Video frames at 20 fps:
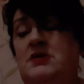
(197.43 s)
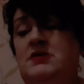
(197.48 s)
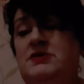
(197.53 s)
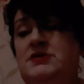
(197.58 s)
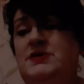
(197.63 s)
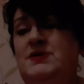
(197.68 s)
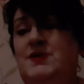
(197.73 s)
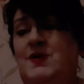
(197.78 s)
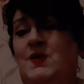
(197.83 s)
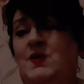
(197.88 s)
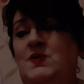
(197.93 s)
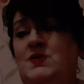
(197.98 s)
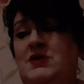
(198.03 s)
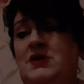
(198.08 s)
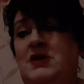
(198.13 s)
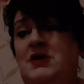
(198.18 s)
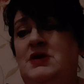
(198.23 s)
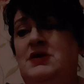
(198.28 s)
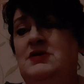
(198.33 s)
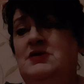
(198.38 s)
You know,
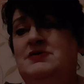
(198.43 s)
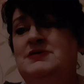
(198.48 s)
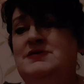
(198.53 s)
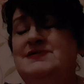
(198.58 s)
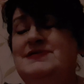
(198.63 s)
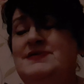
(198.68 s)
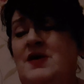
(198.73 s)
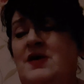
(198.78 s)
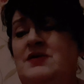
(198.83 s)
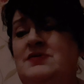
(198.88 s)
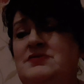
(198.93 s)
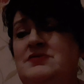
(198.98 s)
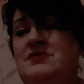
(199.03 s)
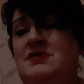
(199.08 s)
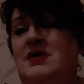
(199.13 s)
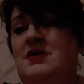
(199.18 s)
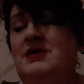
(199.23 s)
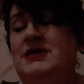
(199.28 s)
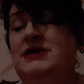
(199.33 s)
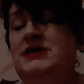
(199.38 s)
there's nothing
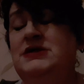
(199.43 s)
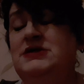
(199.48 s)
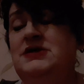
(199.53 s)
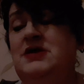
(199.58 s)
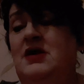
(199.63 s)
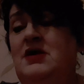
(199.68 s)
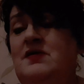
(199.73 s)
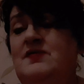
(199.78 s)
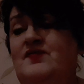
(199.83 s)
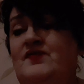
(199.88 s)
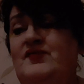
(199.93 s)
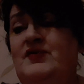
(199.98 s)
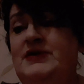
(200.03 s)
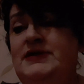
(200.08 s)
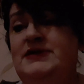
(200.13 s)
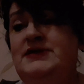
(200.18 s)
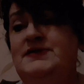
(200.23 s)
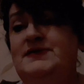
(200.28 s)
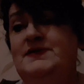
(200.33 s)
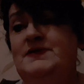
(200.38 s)
like our
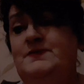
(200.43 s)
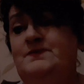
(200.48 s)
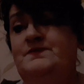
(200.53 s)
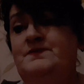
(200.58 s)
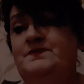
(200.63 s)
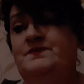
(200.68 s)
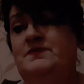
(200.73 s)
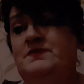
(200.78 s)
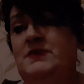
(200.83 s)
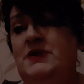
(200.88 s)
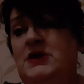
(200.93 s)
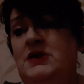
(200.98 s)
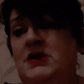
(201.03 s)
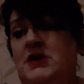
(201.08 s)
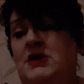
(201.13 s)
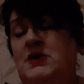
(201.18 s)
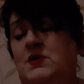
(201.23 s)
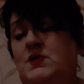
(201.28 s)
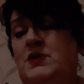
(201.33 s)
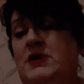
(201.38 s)
freedom,
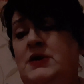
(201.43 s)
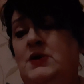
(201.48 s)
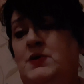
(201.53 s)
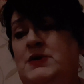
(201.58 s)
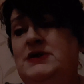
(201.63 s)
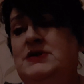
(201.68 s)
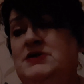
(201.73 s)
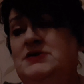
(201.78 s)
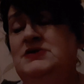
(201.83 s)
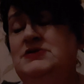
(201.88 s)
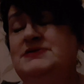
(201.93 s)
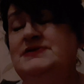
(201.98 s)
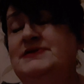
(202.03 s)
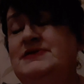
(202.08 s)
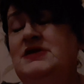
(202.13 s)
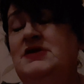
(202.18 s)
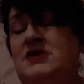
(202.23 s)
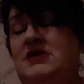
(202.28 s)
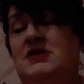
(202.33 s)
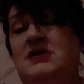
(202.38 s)
where we could
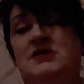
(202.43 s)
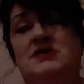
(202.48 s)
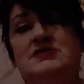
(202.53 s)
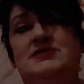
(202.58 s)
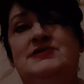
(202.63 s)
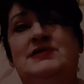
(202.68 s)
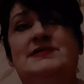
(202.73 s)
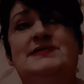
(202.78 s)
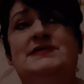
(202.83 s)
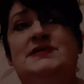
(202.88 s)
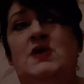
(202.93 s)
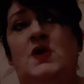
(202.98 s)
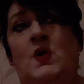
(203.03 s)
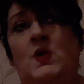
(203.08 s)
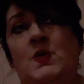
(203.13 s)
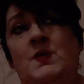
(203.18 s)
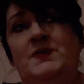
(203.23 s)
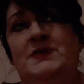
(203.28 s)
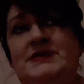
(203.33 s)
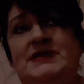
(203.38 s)
just
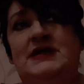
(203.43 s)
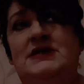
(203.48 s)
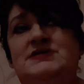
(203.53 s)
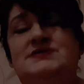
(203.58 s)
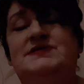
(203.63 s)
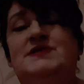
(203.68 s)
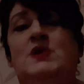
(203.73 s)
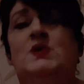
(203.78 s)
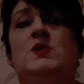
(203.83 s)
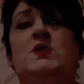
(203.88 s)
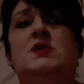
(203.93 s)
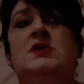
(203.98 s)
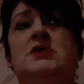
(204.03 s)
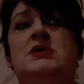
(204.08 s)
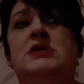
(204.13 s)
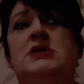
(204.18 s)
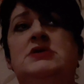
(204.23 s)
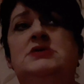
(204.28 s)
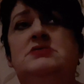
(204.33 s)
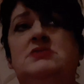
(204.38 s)
open that
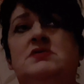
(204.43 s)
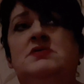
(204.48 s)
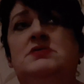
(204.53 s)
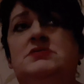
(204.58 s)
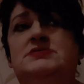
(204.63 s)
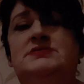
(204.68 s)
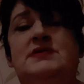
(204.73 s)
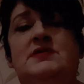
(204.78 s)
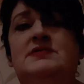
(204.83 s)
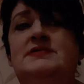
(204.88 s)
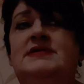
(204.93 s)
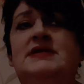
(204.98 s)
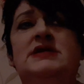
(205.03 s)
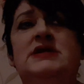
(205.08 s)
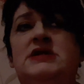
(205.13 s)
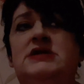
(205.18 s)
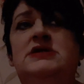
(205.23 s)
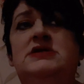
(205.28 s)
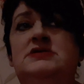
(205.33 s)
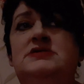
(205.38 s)
door, turn the
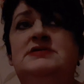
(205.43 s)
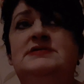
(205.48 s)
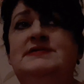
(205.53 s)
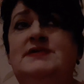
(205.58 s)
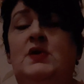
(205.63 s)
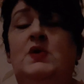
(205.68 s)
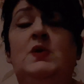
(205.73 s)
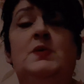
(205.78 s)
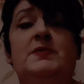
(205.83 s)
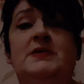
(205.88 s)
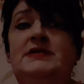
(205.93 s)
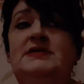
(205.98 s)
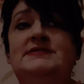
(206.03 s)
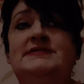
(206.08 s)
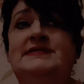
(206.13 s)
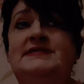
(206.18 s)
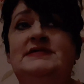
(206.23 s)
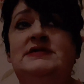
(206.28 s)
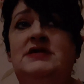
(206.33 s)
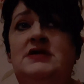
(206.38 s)
key in it, open
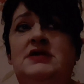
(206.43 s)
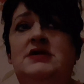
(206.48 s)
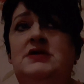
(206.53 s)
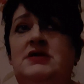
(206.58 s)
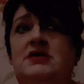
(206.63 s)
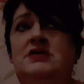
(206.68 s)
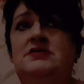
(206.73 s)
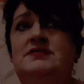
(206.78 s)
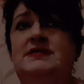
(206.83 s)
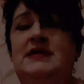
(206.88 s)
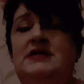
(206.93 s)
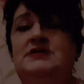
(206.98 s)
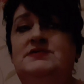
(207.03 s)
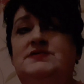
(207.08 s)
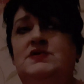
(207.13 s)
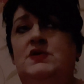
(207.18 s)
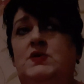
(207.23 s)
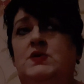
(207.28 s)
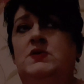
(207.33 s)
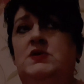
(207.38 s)
it, that
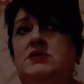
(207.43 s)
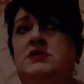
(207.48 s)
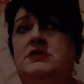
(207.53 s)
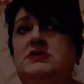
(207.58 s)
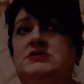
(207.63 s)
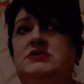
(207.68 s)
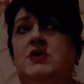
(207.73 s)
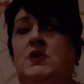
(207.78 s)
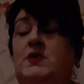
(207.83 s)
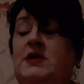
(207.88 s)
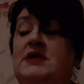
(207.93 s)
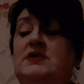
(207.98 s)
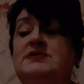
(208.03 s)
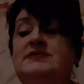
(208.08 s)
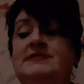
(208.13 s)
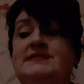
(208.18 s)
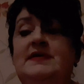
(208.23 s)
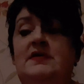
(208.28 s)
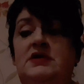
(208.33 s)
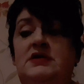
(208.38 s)
door, go
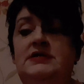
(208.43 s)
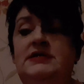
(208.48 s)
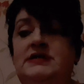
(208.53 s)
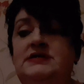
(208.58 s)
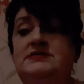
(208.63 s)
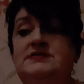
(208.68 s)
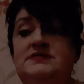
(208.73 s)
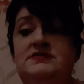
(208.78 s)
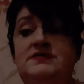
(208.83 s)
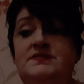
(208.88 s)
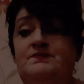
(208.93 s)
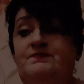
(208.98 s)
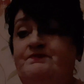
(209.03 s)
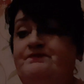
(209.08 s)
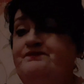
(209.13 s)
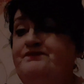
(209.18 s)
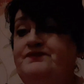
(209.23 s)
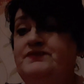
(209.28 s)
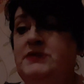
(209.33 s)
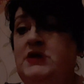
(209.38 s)
outside,
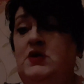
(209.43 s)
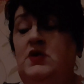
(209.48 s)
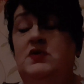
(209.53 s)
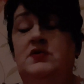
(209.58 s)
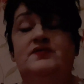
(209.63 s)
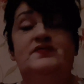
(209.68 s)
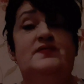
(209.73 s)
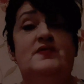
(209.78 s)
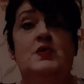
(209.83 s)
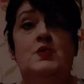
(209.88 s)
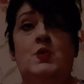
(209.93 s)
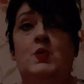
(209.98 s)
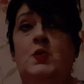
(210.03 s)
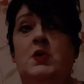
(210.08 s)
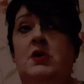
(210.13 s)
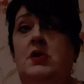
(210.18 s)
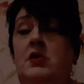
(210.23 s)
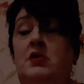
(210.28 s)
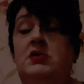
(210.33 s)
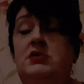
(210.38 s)
go for a
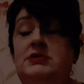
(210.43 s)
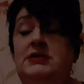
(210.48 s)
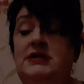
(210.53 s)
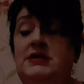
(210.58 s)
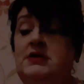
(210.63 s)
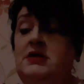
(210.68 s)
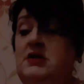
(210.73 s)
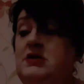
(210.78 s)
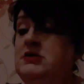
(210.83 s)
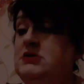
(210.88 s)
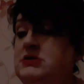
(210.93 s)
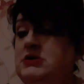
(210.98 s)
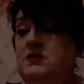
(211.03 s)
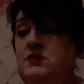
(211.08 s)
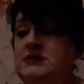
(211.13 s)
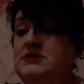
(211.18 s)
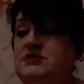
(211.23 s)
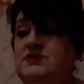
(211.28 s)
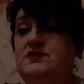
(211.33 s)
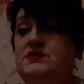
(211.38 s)
walk, go
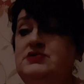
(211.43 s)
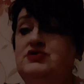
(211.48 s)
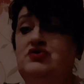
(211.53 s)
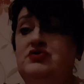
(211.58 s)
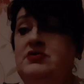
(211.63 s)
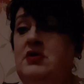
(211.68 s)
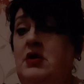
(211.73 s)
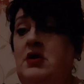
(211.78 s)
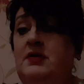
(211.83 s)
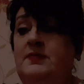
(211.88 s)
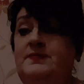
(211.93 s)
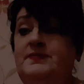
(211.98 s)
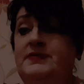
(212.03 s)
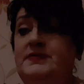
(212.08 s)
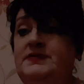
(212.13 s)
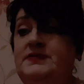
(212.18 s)
into a shop,